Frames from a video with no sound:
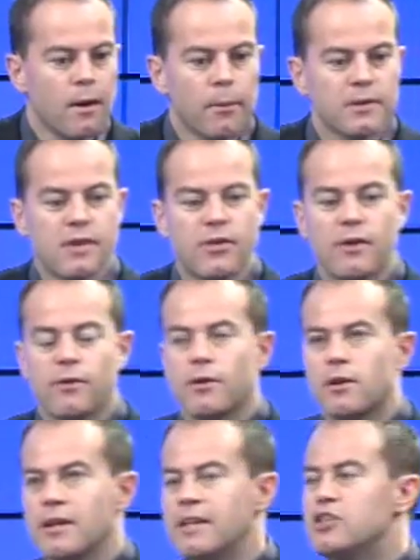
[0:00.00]
Because I think
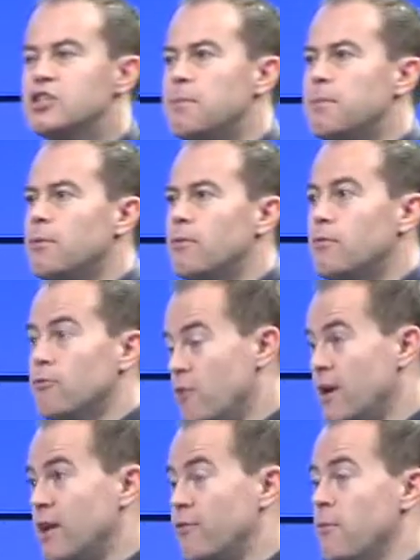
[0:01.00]
leadership,
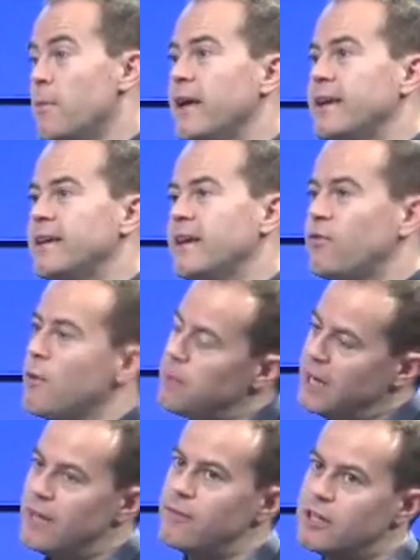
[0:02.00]
really for me, if we
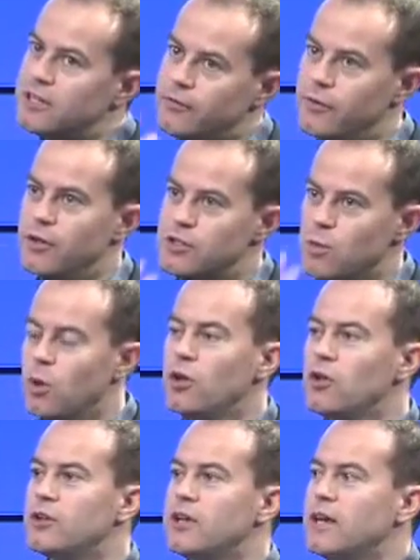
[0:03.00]
believe in a diverse
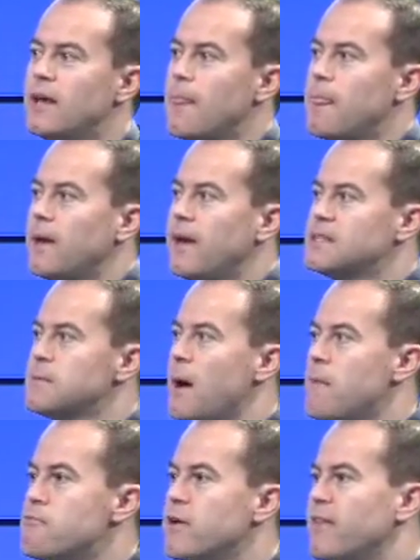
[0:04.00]
world, is
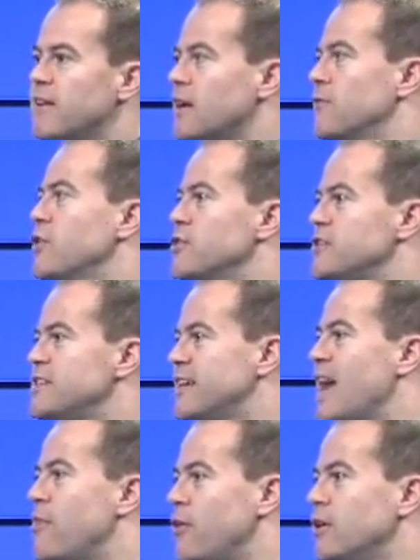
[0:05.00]
about bringing that diversity
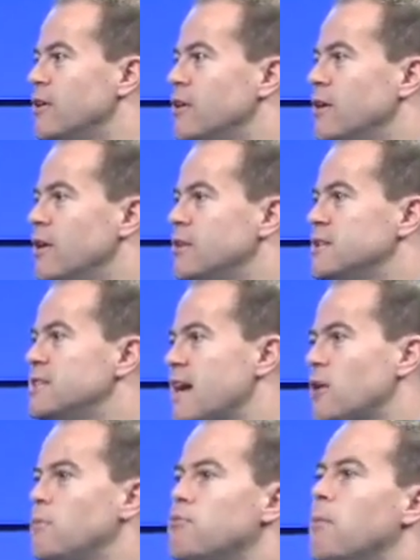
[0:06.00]
together to
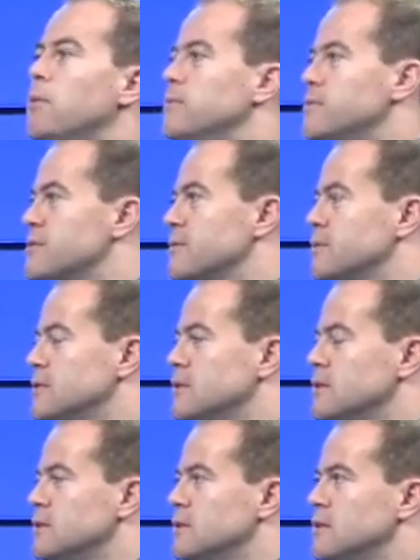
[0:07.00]
tackle problems.
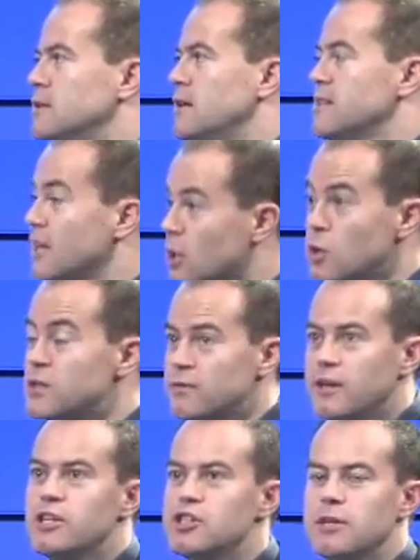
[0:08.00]
It's
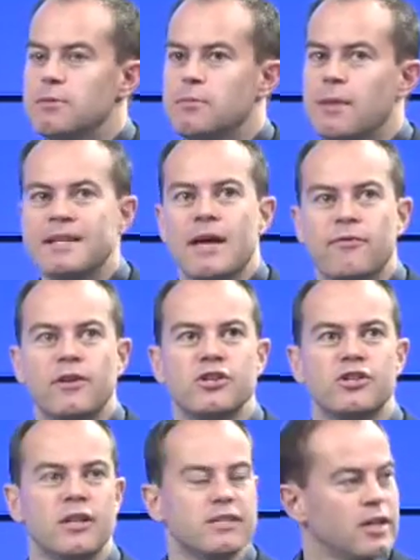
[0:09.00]
inclusive leadership. By
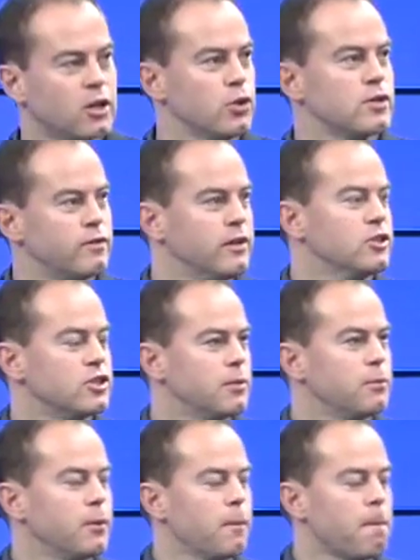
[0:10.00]
definition, it's inclusive leadership.